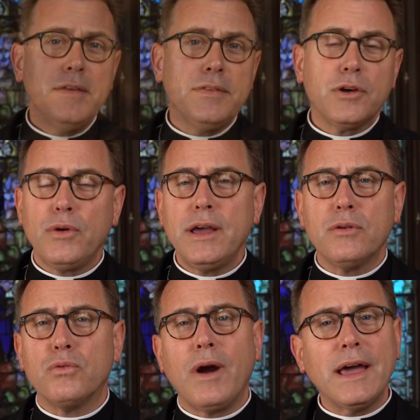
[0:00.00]
the
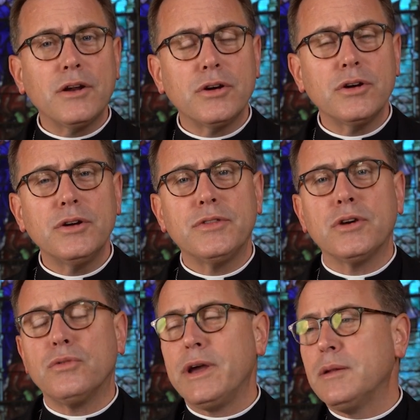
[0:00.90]
great writer,
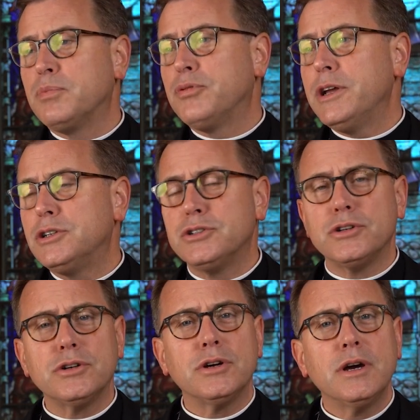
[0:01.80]
the great
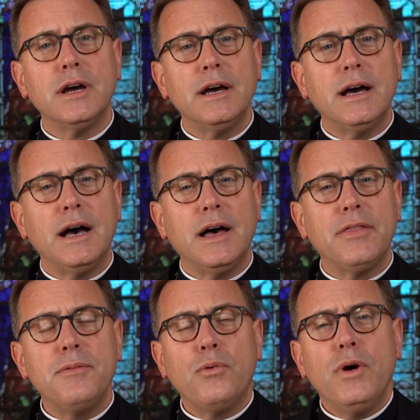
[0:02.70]
preacher,
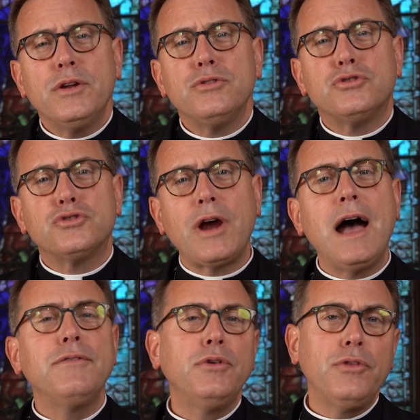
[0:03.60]
the one who
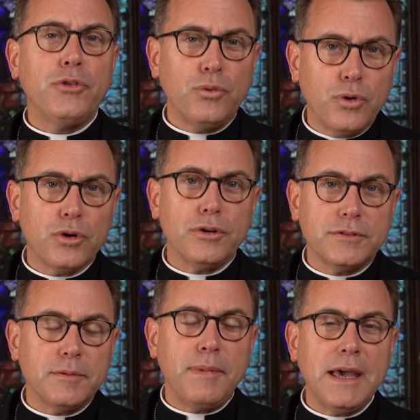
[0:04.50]
traveled the
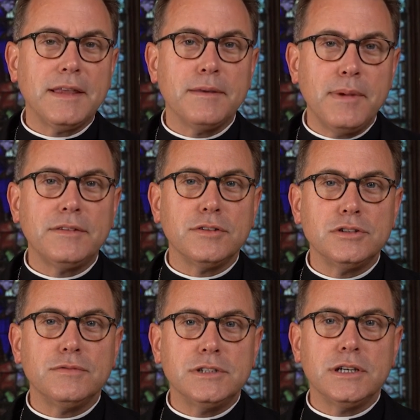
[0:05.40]
world to make the
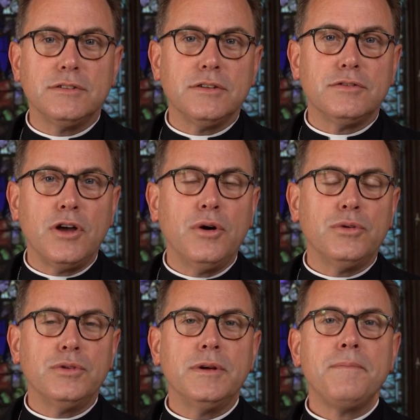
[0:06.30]
message of Jesus
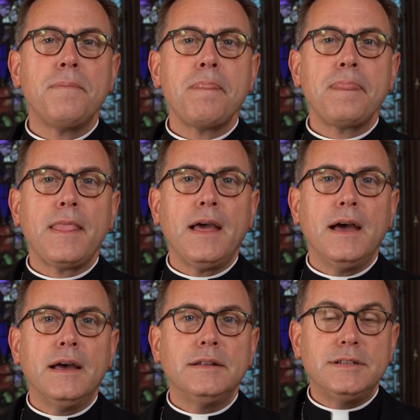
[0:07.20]
known.
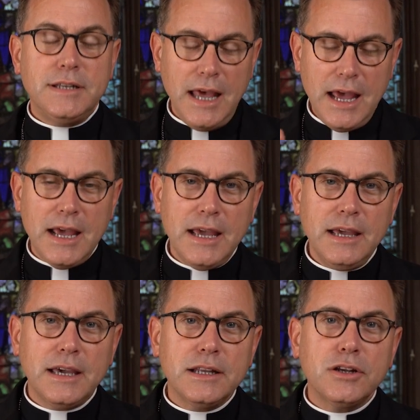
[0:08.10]

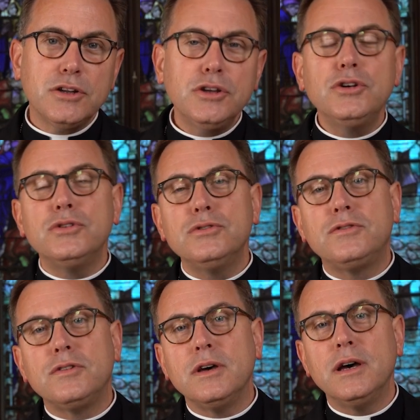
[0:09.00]
Today
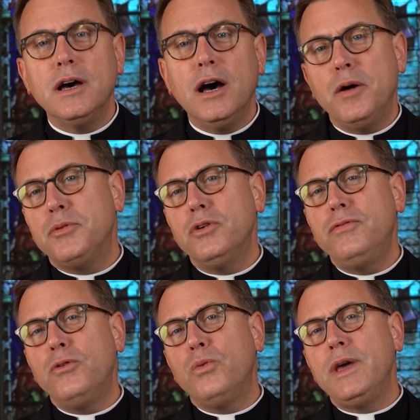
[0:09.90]
concludes a
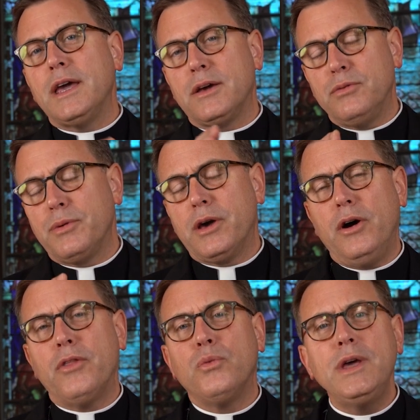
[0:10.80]
beautiful week, what we
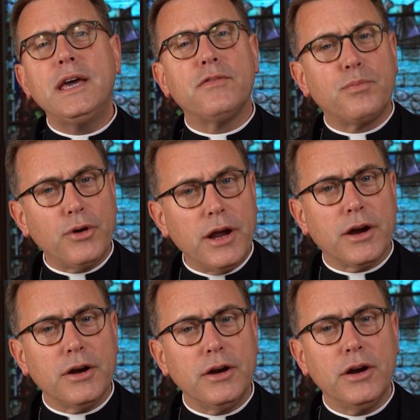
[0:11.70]
call the week of
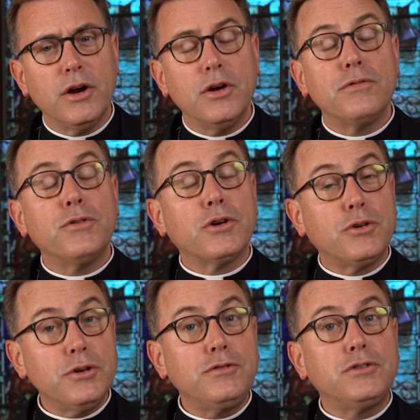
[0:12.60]
prayer for
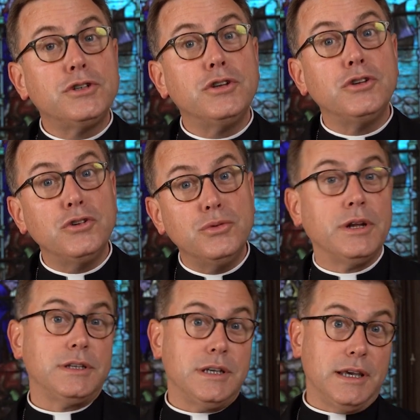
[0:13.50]
Christian
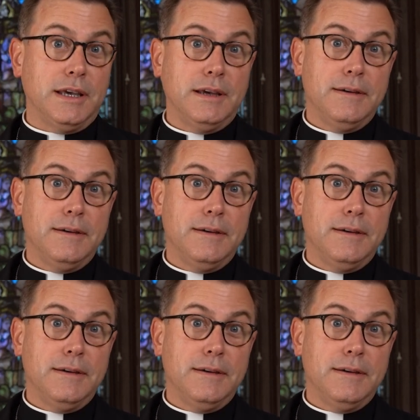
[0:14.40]
unity.